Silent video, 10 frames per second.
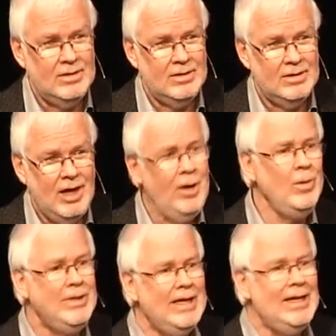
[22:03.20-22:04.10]
How
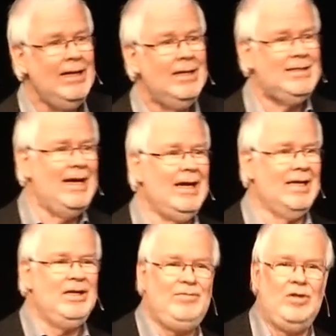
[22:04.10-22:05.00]
would they take it
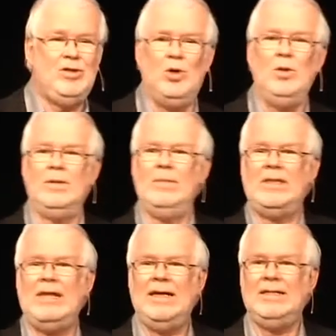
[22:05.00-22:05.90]
if you told them that
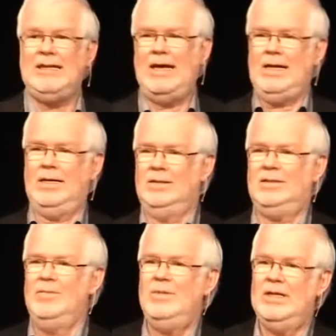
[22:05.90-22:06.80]
they had taken
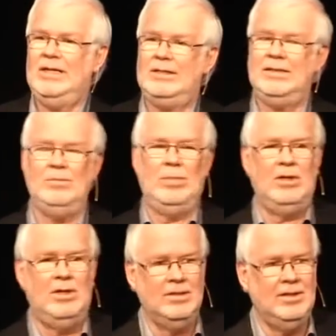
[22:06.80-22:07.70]
something that didn't
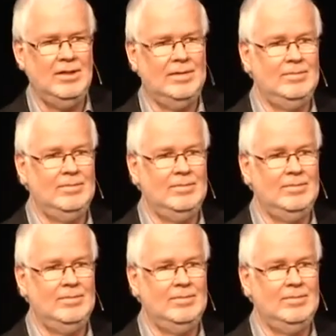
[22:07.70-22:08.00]
belong to them?